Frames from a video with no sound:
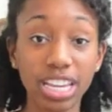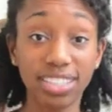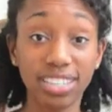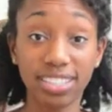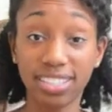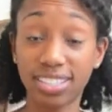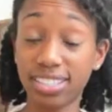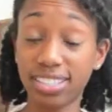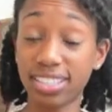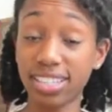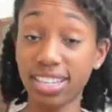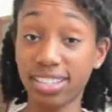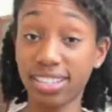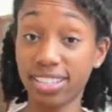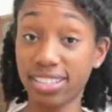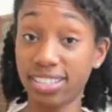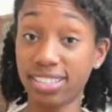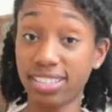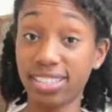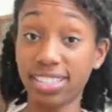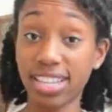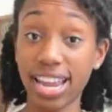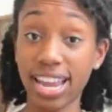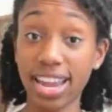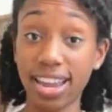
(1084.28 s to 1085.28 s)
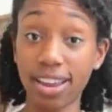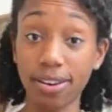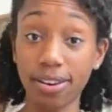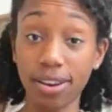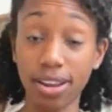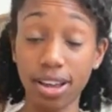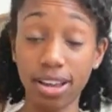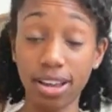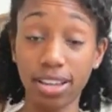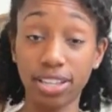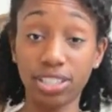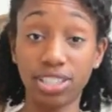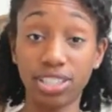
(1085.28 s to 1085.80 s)
to
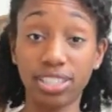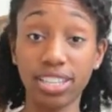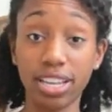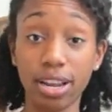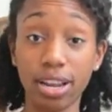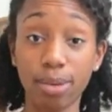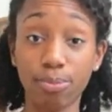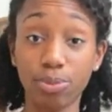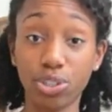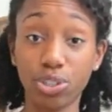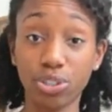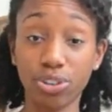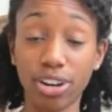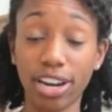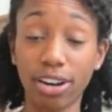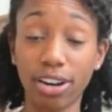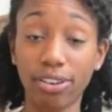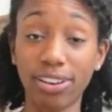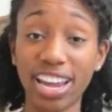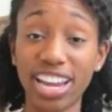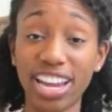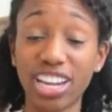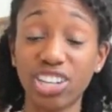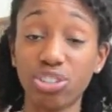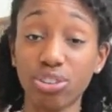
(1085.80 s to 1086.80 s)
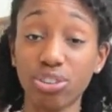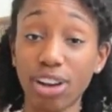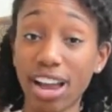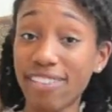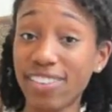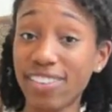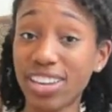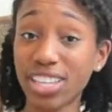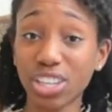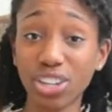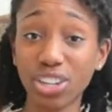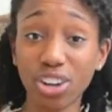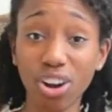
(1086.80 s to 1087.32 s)
stand and sit up straight, okay?
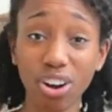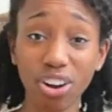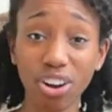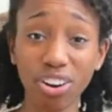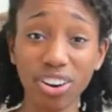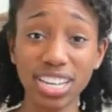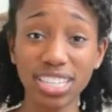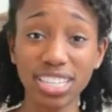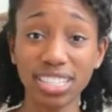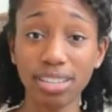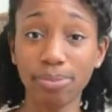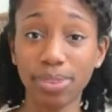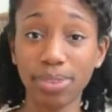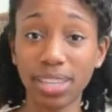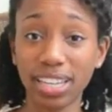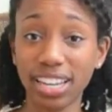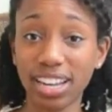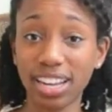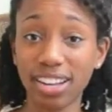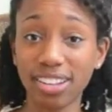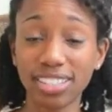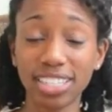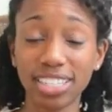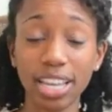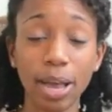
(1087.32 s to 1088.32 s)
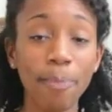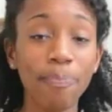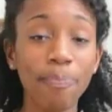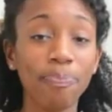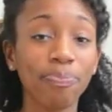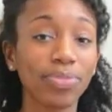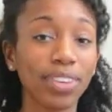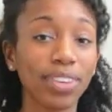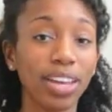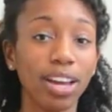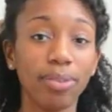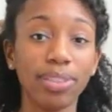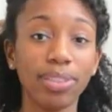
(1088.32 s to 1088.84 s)
Driving in a car is something else
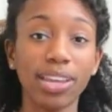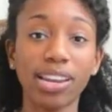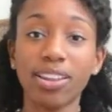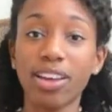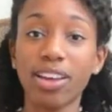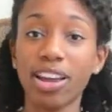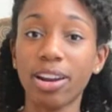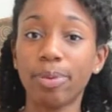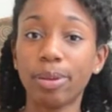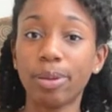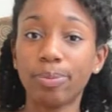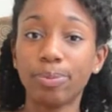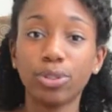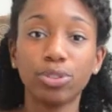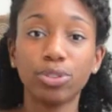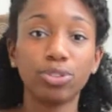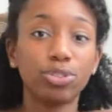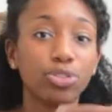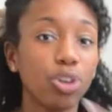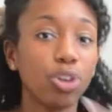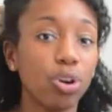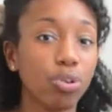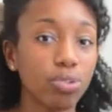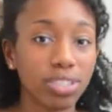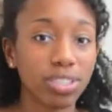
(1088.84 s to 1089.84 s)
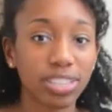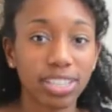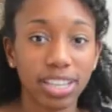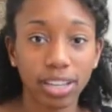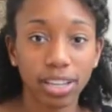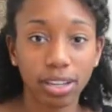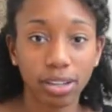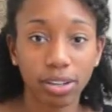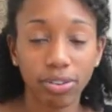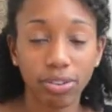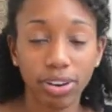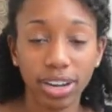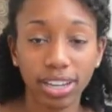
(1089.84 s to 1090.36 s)
that a lot of people don't
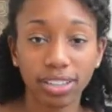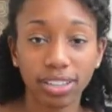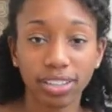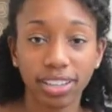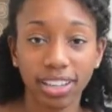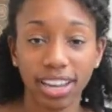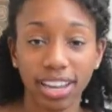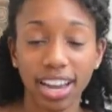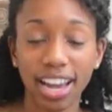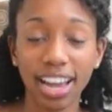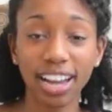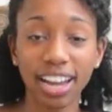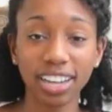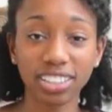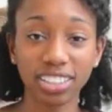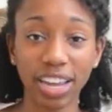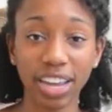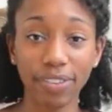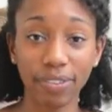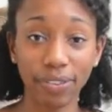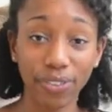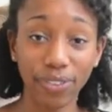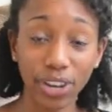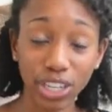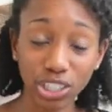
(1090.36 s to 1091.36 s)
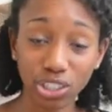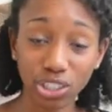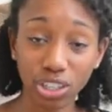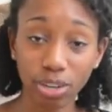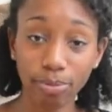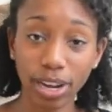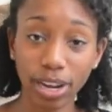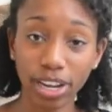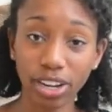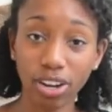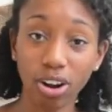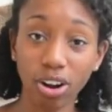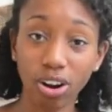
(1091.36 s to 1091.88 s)
sit correctly. I actually have a function in
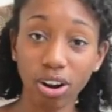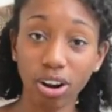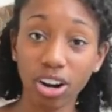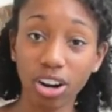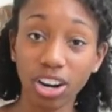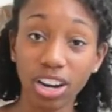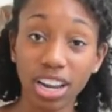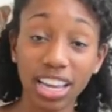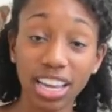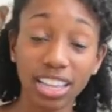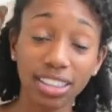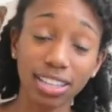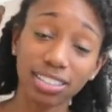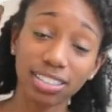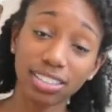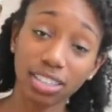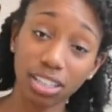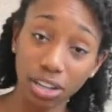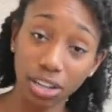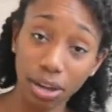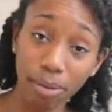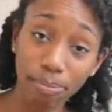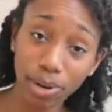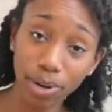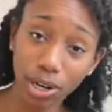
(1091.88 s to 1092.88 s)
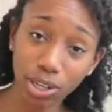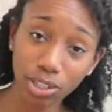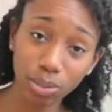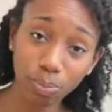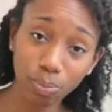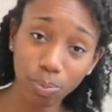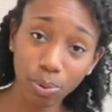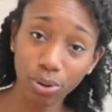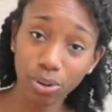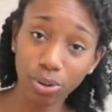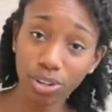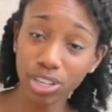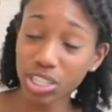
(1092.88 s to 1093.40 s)
my car that's a lumbar
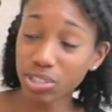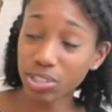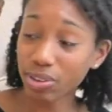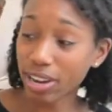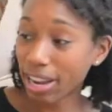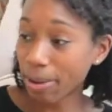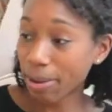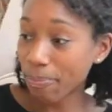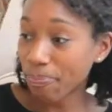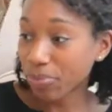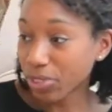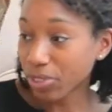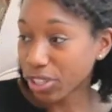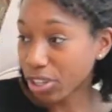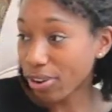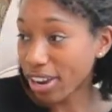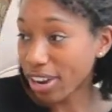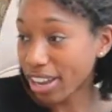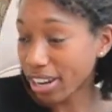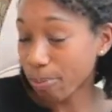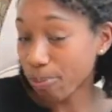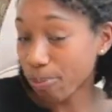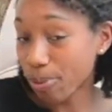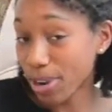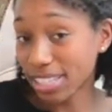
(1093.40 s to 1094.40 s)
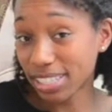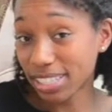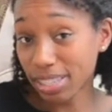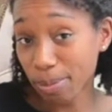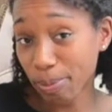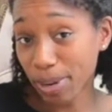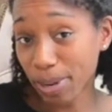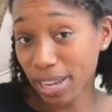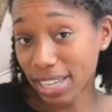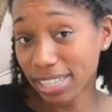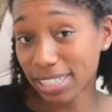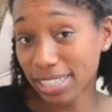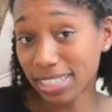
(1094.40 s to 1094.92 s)
support, so I go ahead and press the
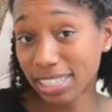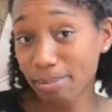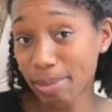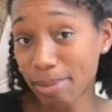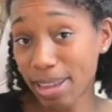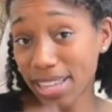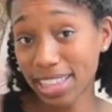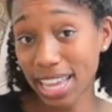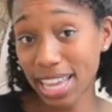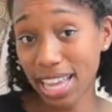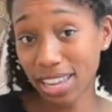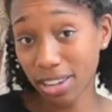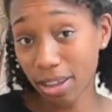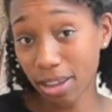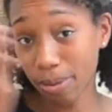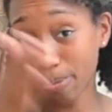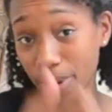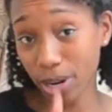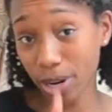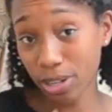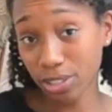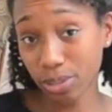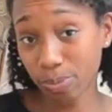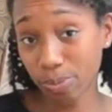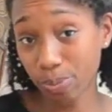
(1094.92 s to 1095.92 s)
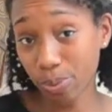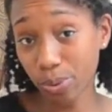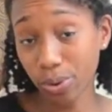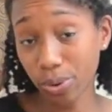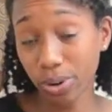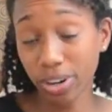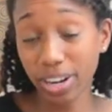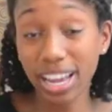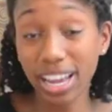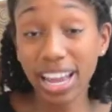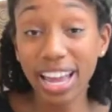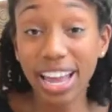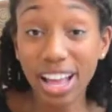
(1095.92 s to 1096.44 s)
button to make that lumbar
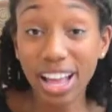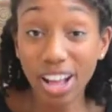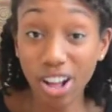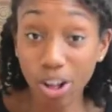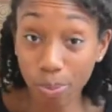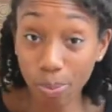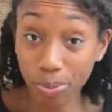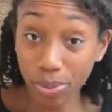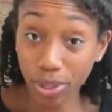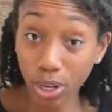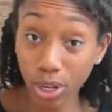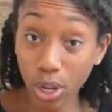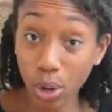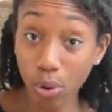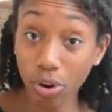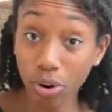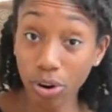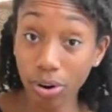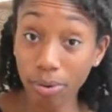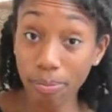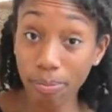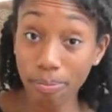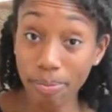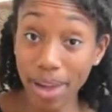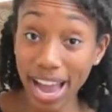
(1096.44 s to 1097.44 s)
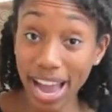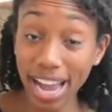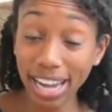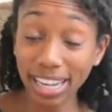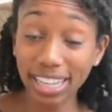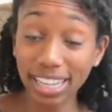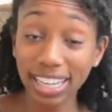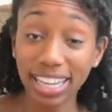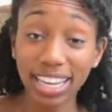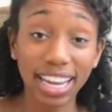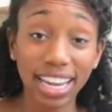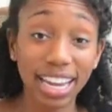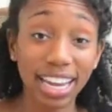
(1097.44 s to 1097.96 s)
support help the lower back,
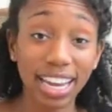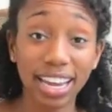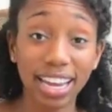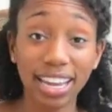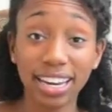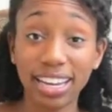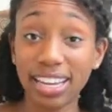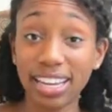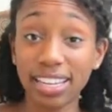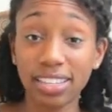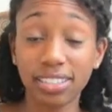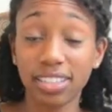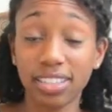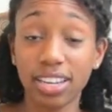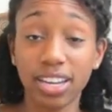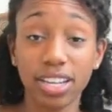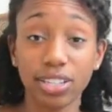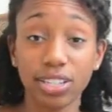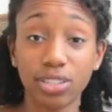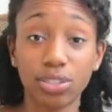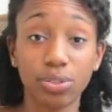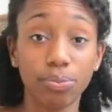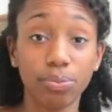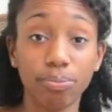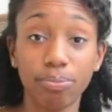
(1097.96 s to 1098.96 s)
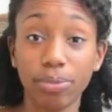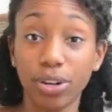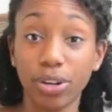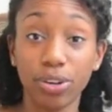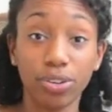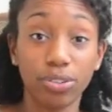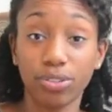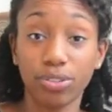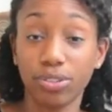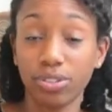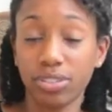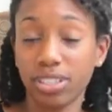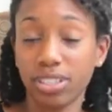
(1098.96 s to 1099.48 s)
and it does
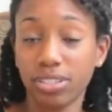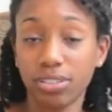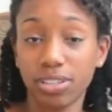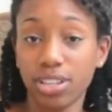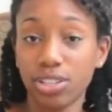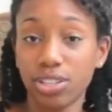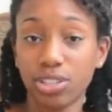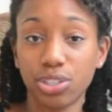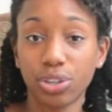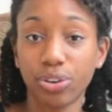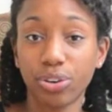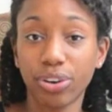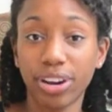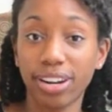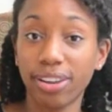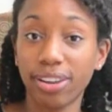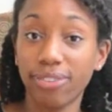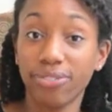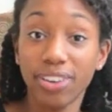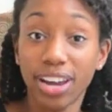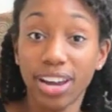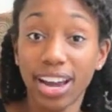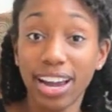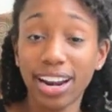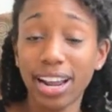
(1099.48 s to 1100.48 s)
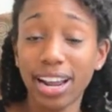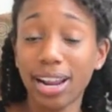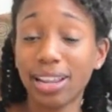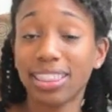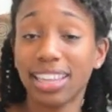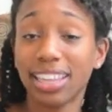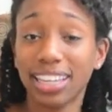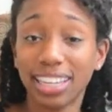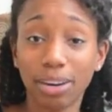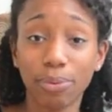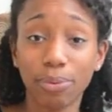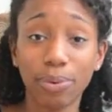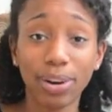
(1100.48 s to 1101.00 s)
miracles. It's great. If not, I
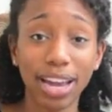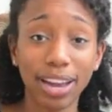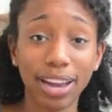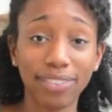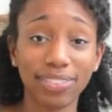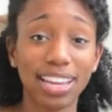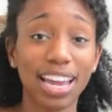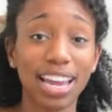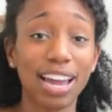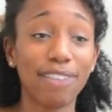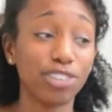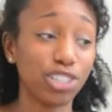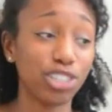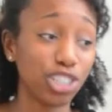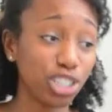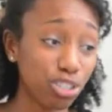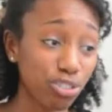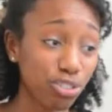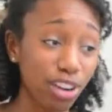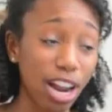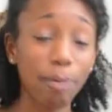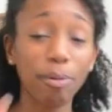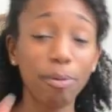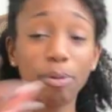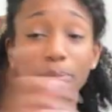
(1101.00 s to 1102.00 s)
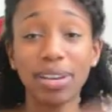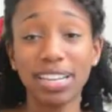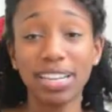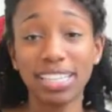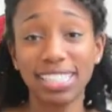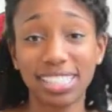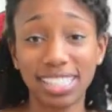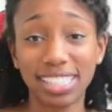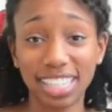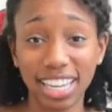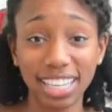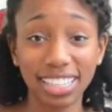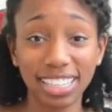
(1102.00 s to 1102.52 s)
think I would have to have a strap on my
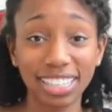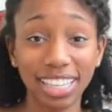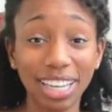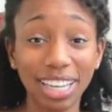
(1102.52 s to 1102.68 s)
seat